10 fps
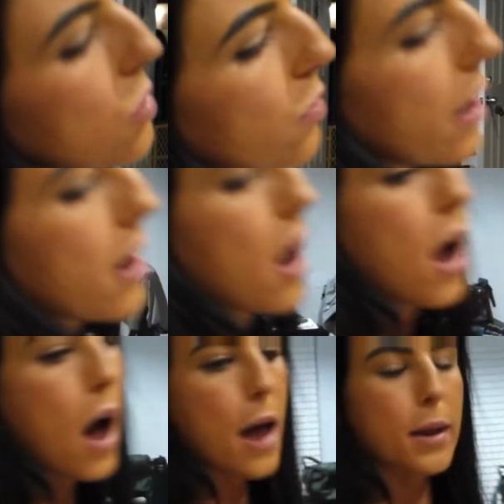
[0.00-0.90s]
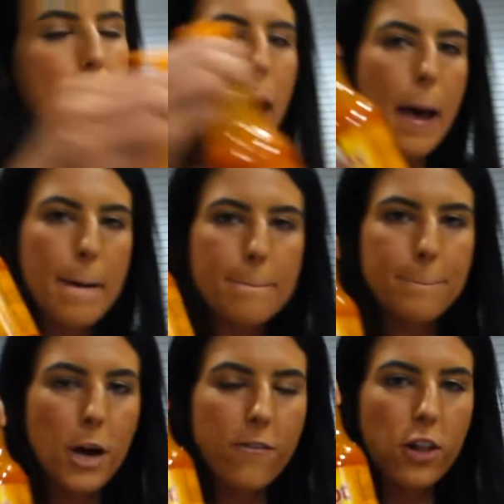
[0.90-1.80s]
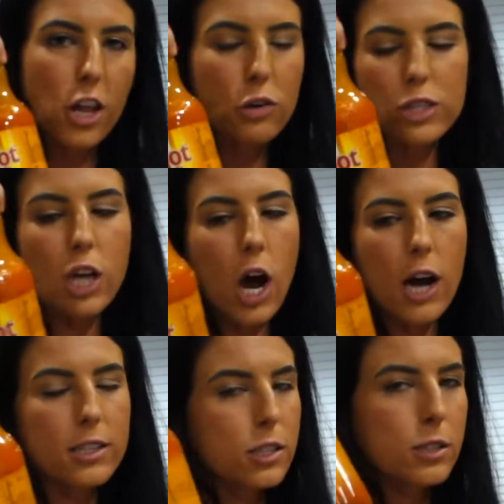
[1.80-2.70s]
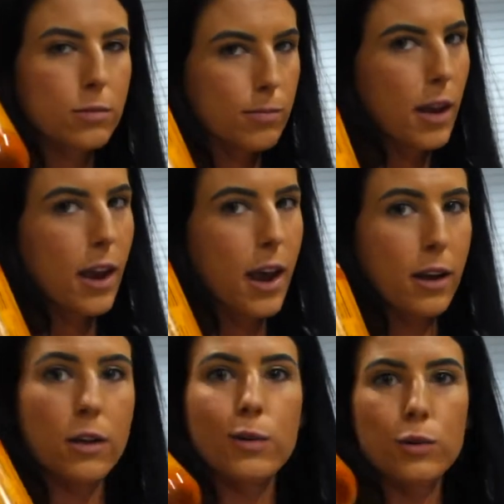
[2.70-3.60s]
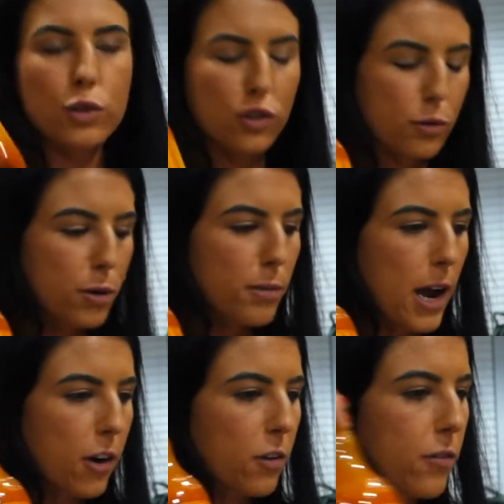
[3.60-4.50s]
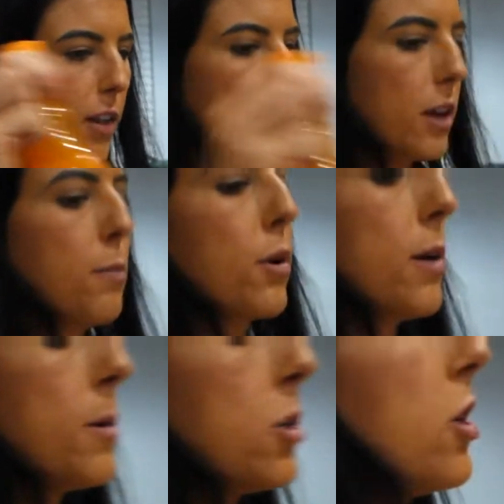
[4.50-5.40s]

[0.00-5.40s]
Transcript: Red Hot buffalo sauce. Again, super macro friendly, pretty much